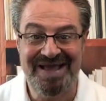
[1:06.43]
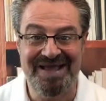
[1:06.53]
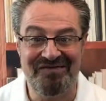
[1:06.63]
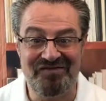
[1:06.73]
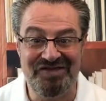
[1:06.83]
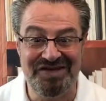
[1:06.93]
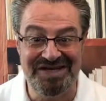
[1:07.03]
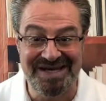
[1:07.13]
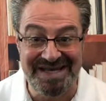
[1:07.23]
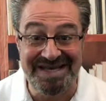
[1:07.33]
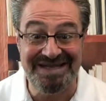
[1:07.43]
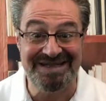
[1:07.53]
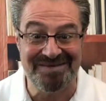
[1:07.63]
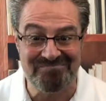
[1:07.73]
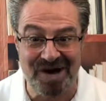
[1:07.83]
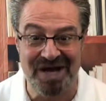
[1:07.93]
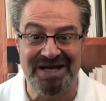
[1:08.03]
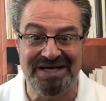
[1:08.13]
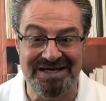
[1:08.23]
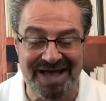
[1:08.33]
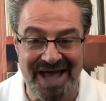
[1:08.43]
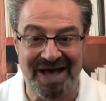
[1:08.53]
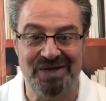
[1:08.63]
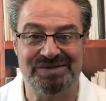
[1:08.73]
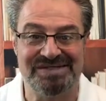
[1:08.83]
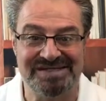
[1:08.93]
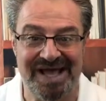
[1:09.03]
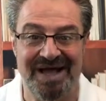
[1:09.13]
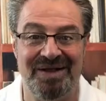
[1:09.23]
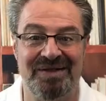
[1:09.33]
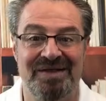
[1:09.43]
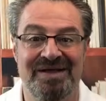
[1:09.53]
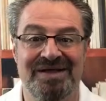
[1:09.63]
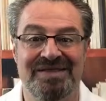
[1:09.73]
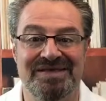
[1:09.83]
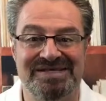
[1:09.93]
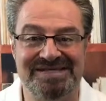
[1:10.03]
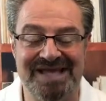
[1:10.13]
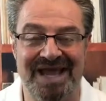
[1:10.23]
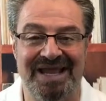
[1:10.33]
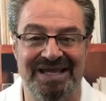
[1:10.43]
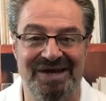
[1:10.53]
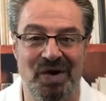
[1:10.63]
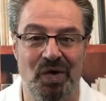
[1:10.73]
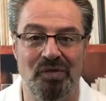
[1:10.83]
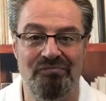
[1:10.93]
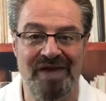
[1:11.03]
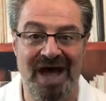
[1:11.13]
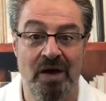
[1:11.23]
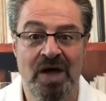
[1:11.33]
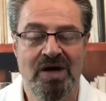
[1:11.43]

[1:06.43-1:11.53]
If you need the money now, sell the second home now.